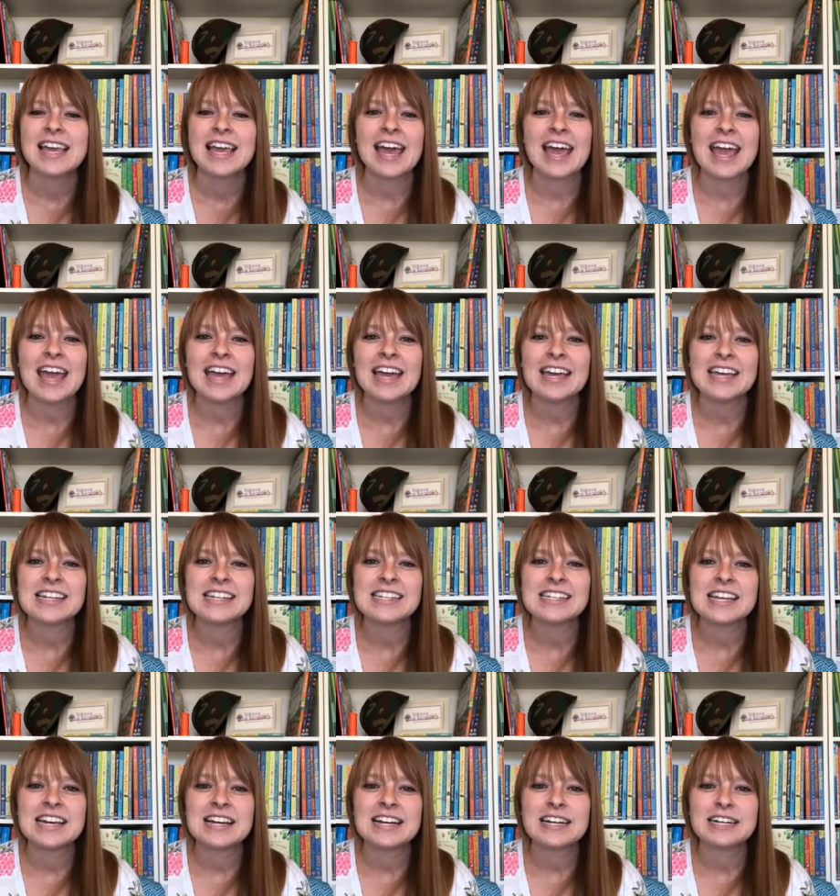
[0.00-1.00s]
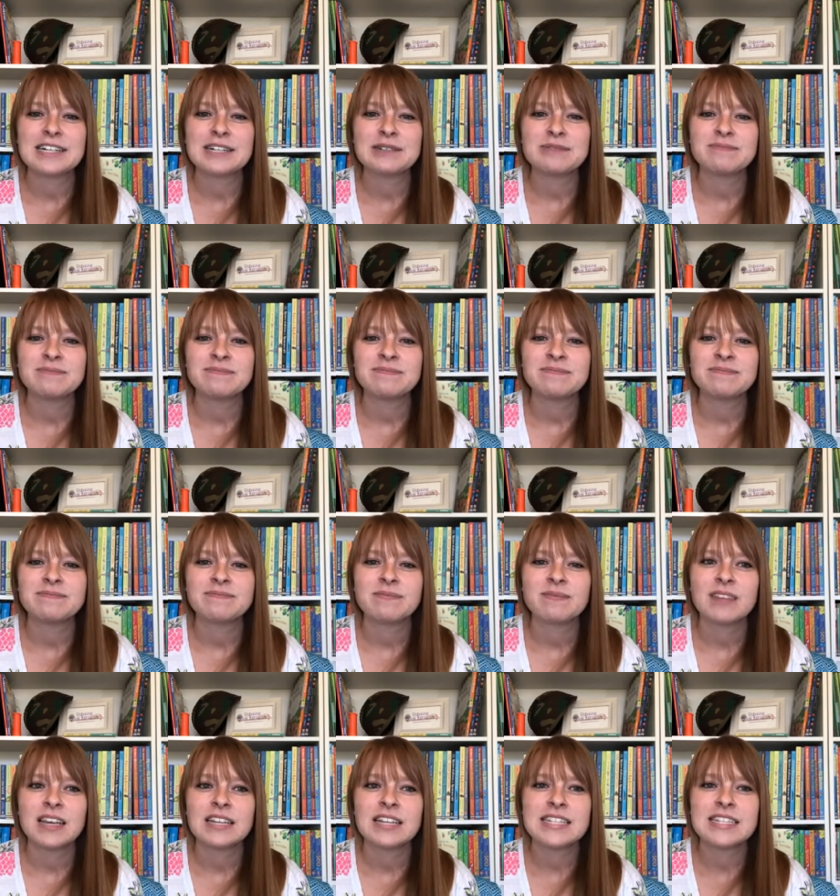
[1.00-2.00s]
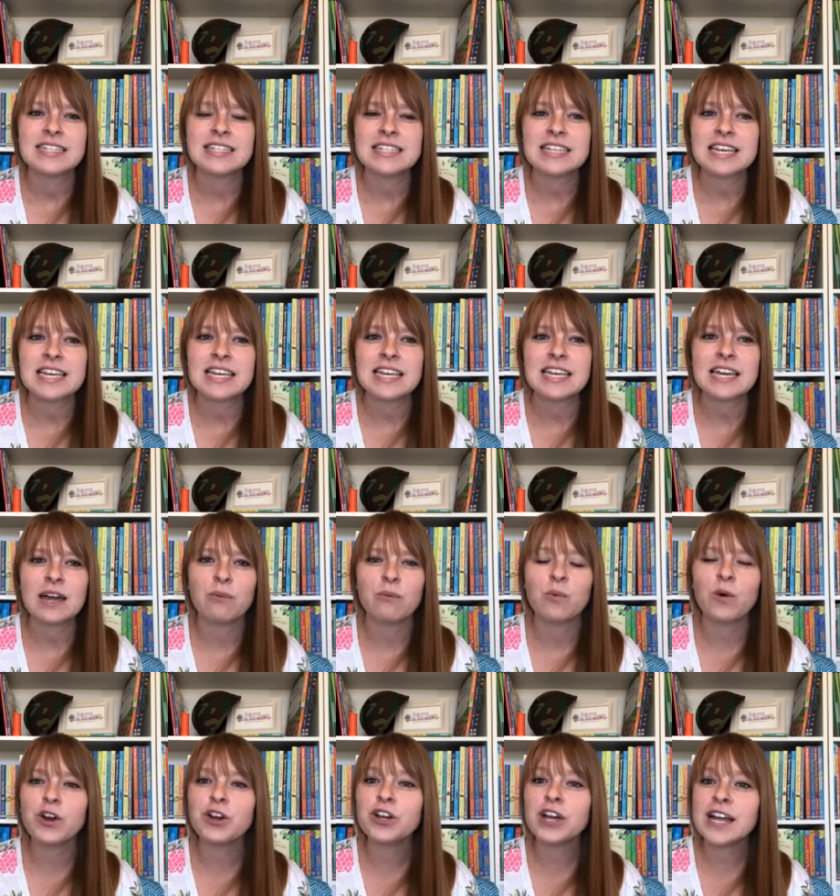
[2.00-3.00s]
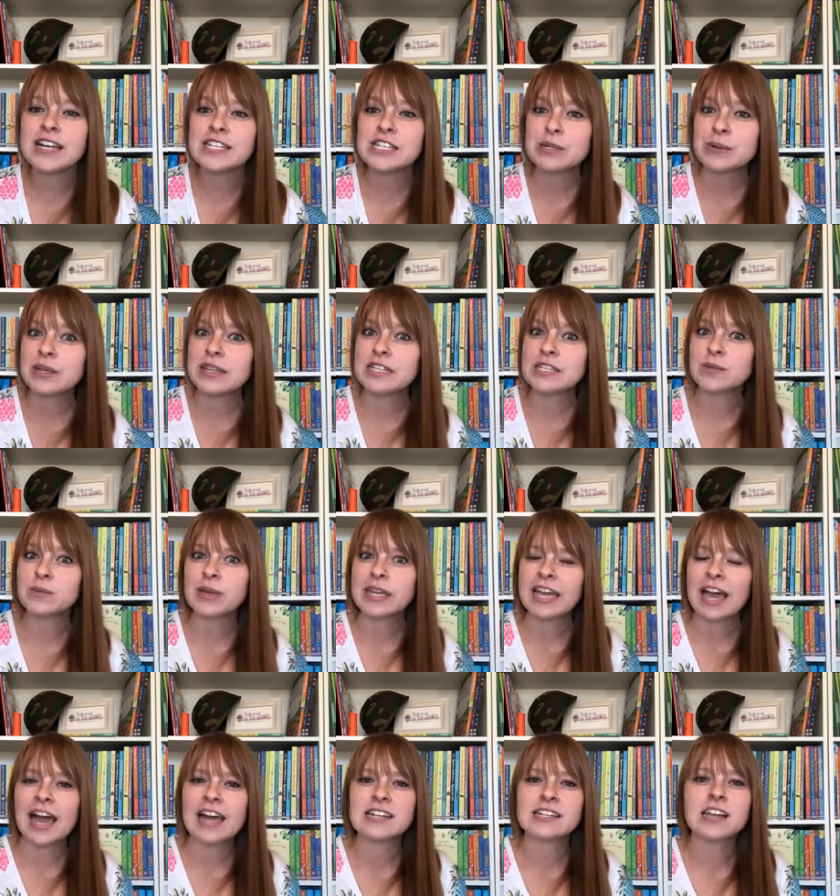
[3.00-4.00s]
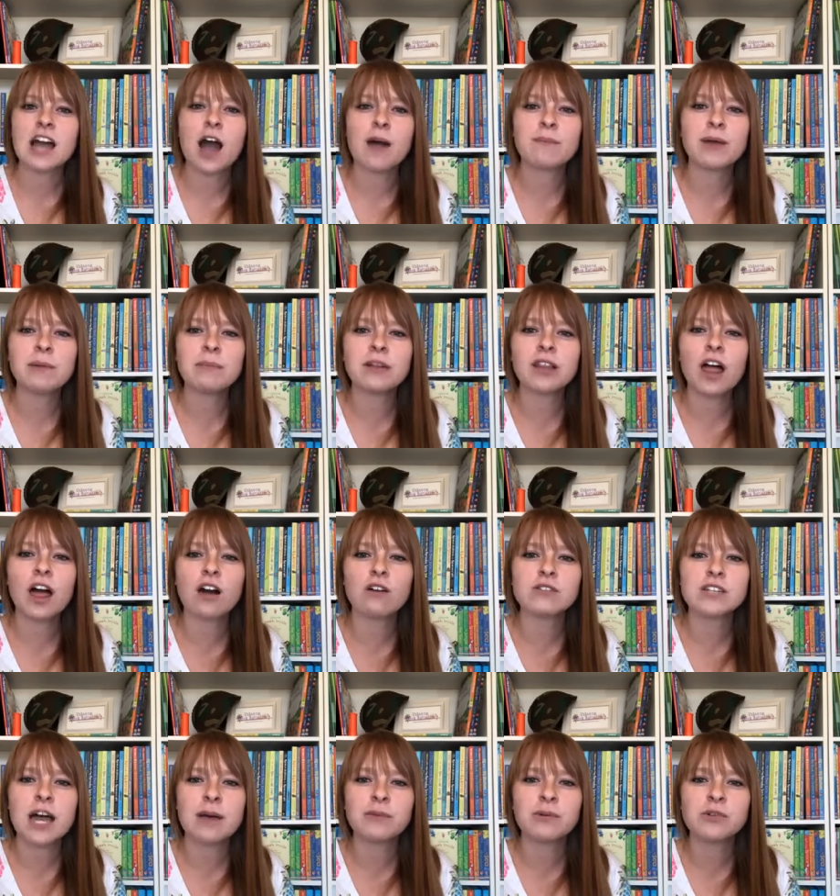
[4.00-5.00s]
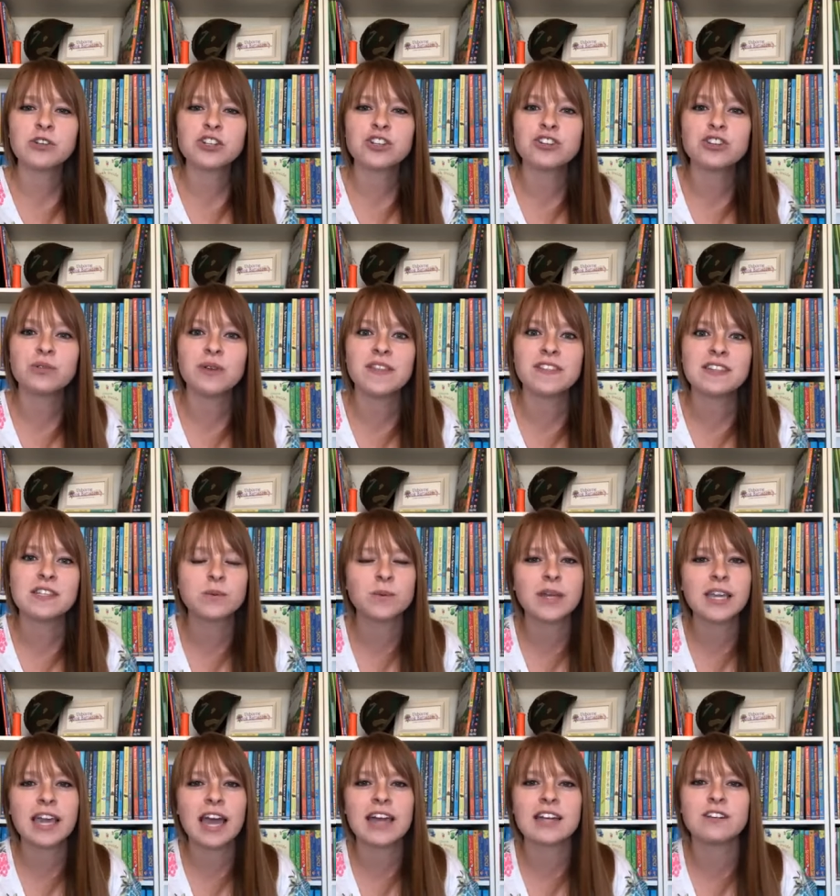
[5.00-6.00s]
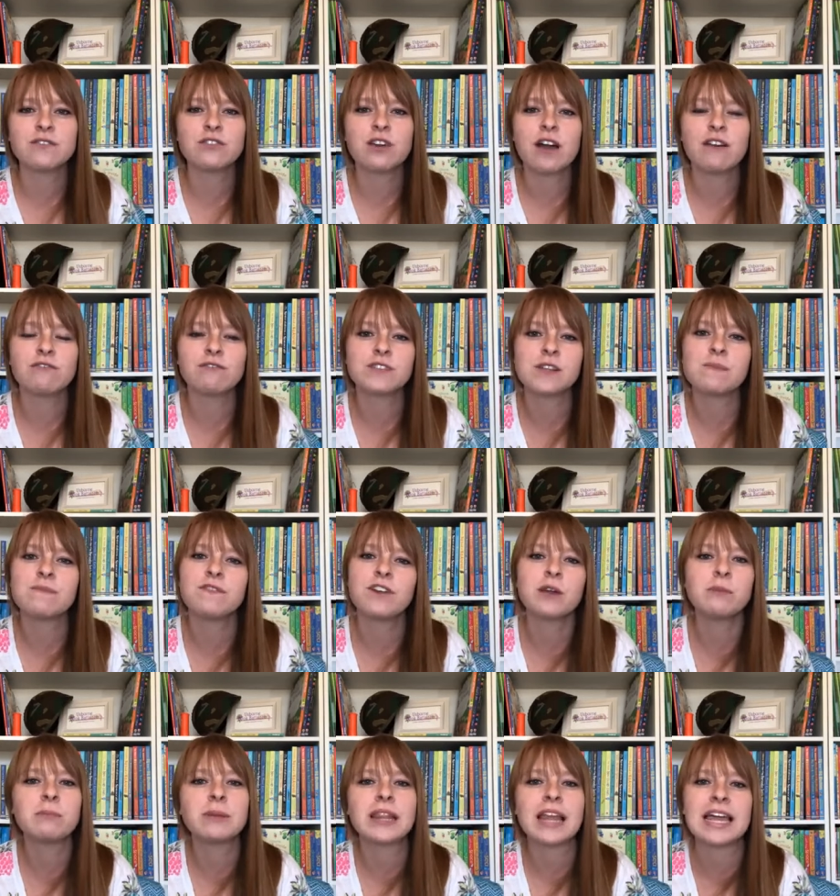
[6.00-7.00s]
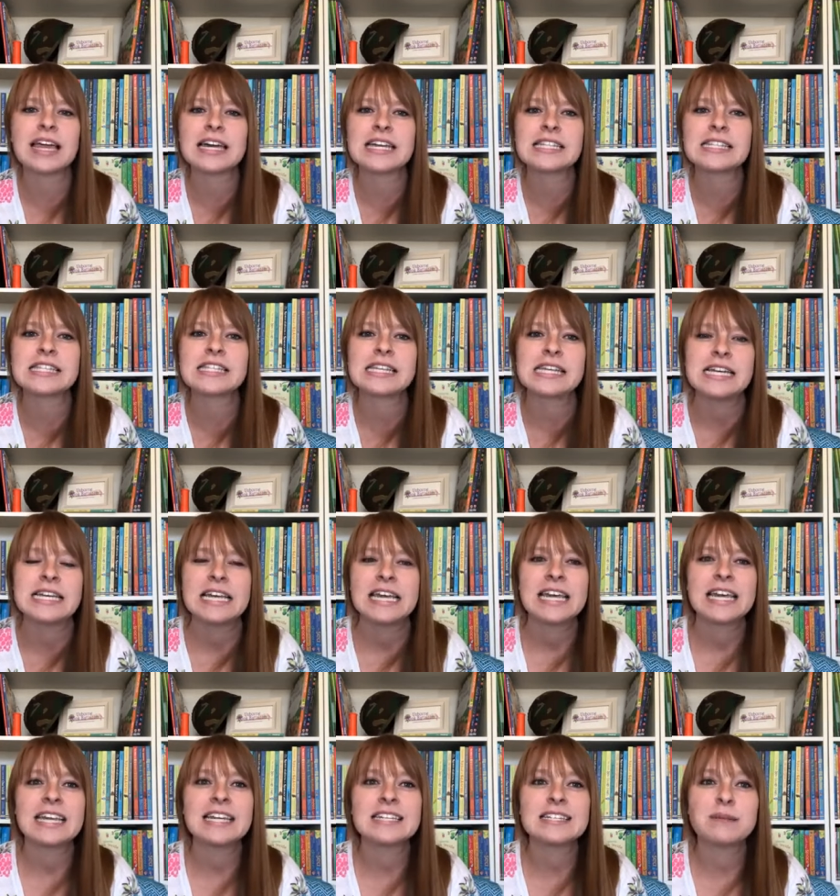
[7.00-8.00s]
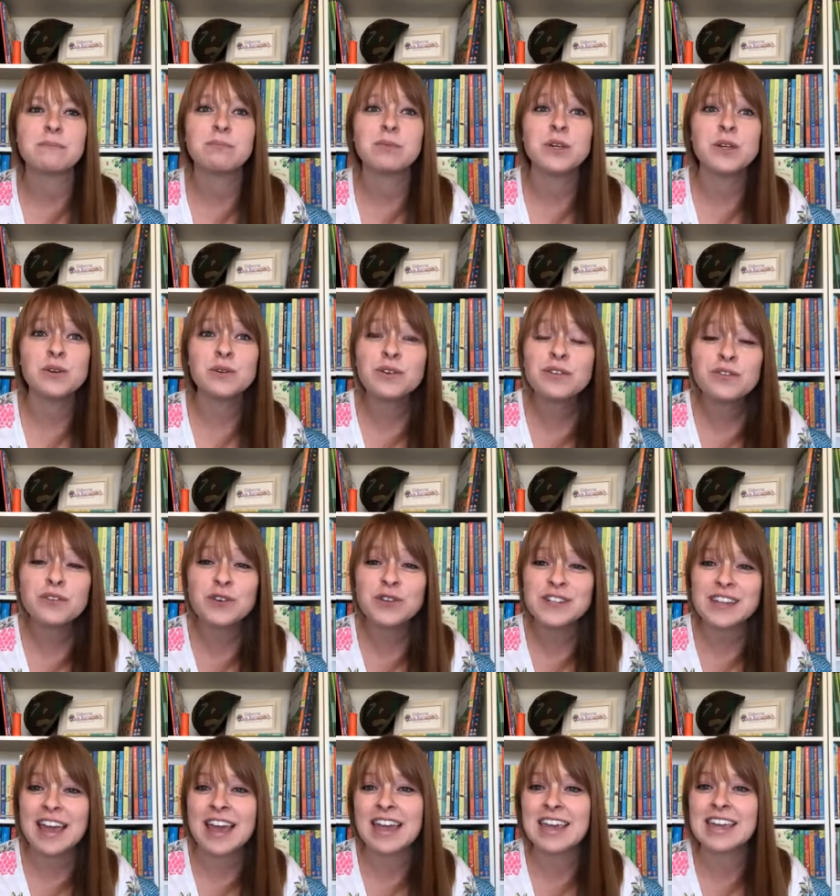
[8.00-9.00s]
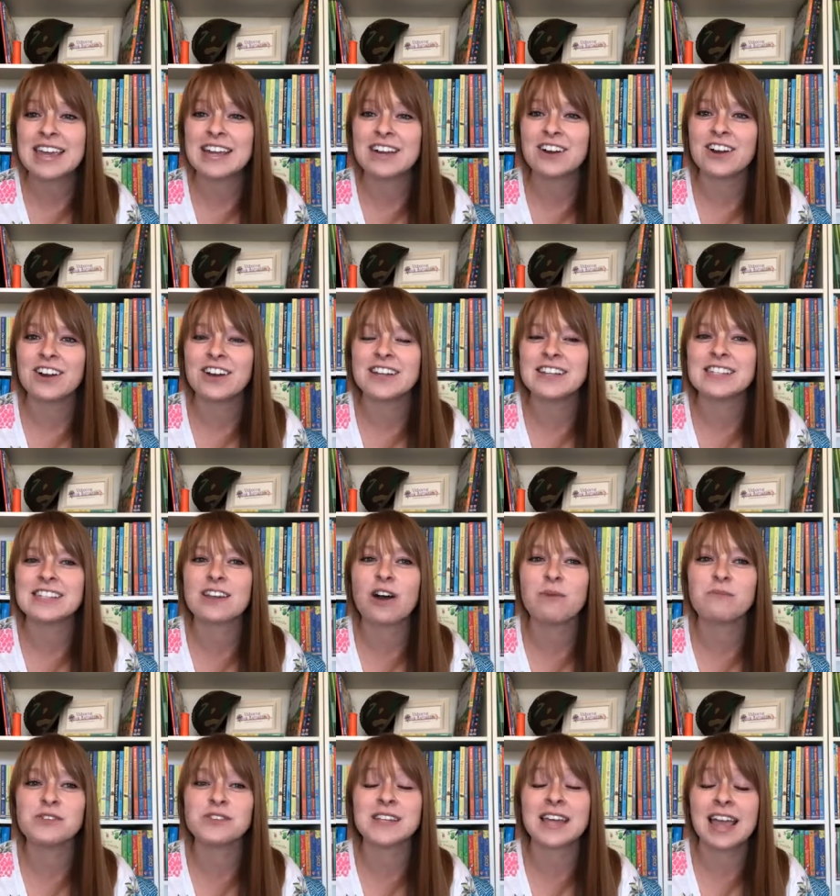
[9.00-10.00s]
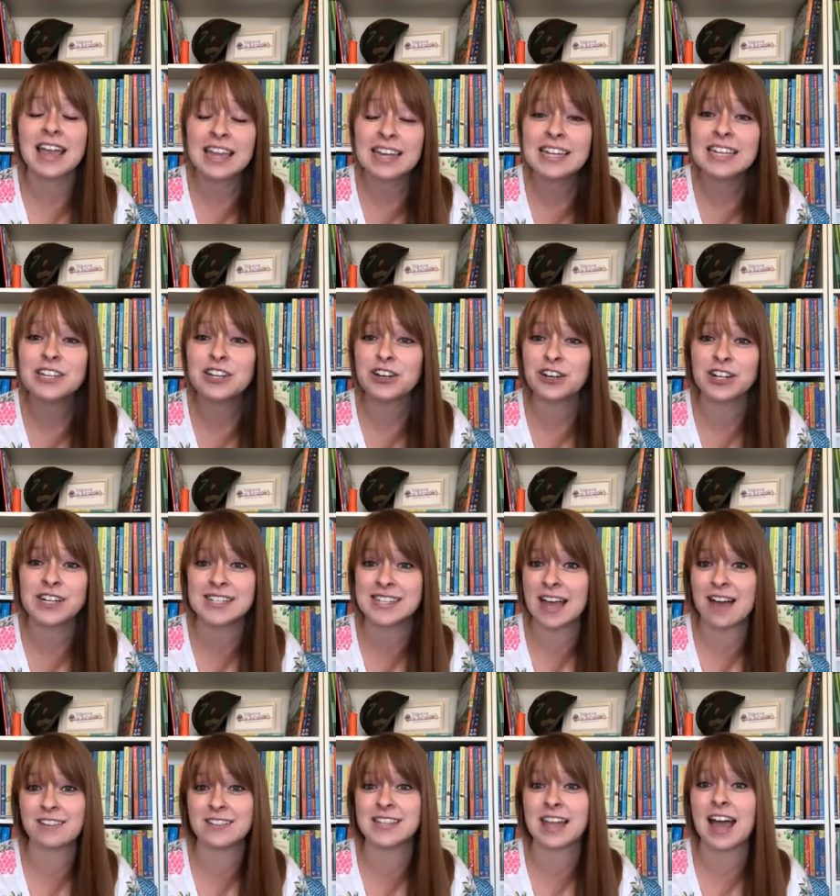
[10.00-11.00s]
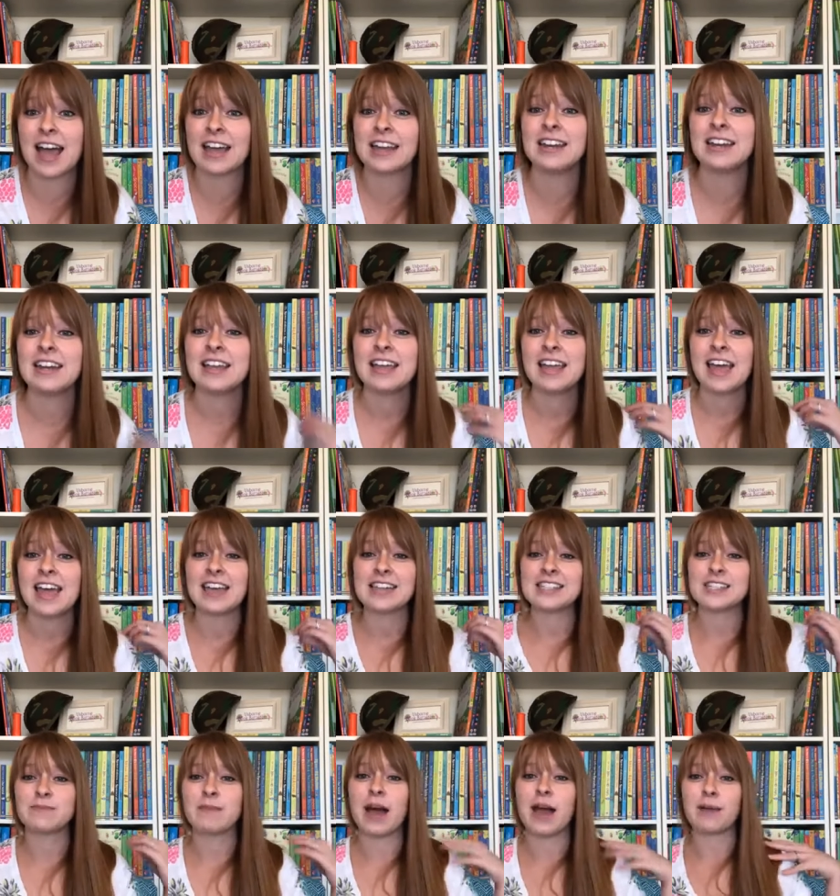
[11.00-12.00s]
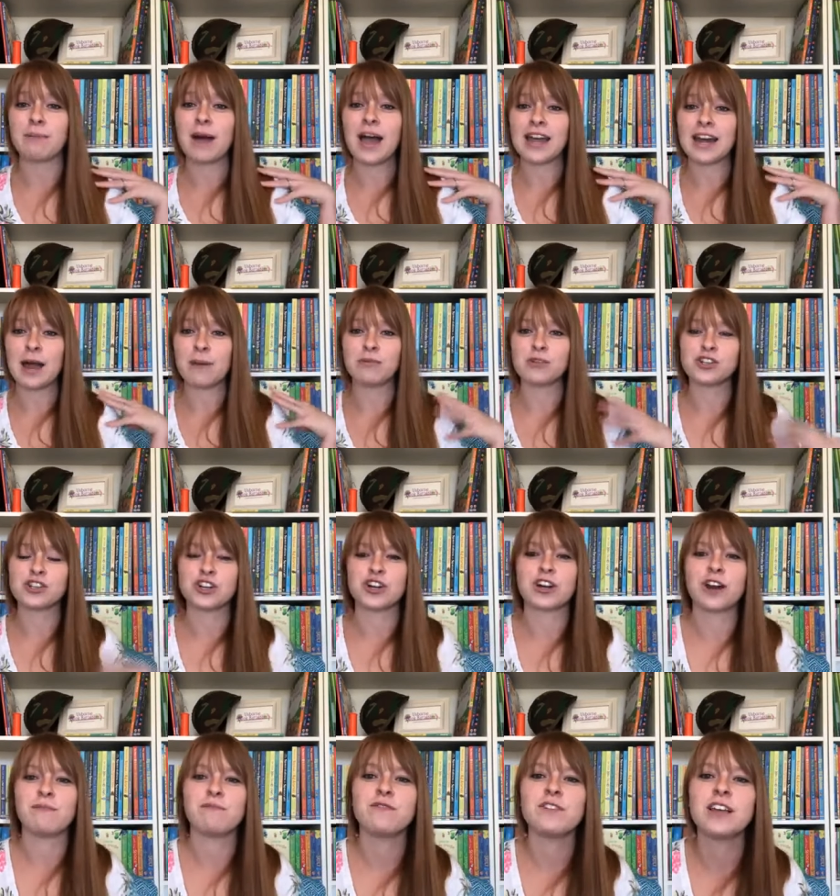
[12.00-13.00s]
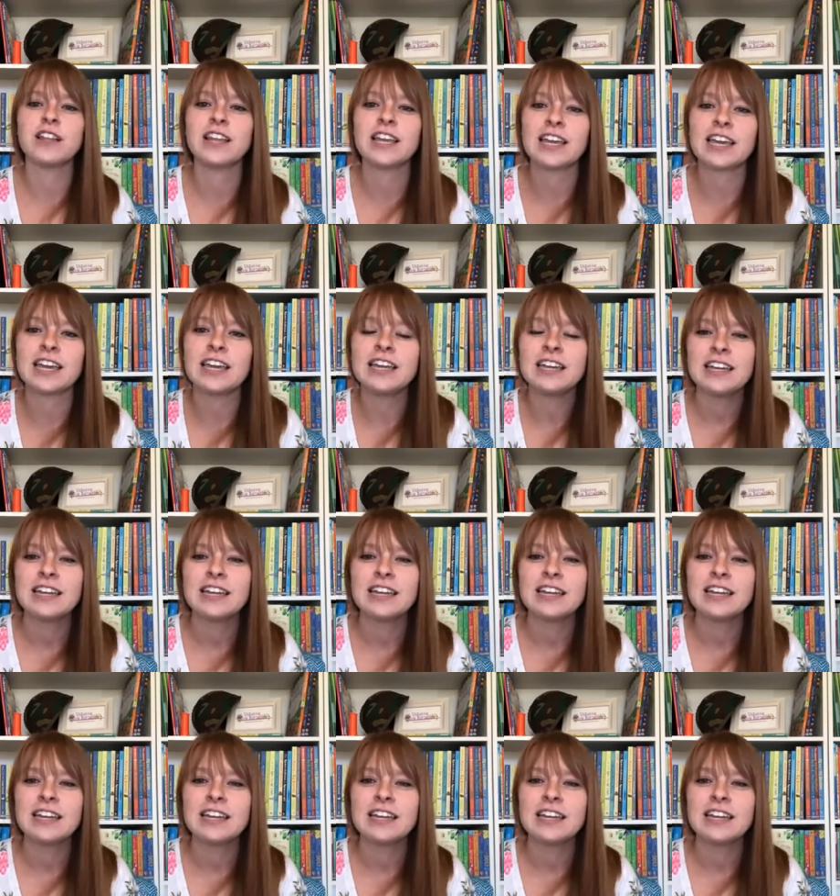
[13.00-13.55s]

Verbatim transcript: And um, Let's see. What are you guys doing this weekend? Comment below. Tell me what you're doing this weekend if you have some fun plans. It is a beautiful day here. It's almost 80 degrees outside, hence my pineapple shirt. I'm feeling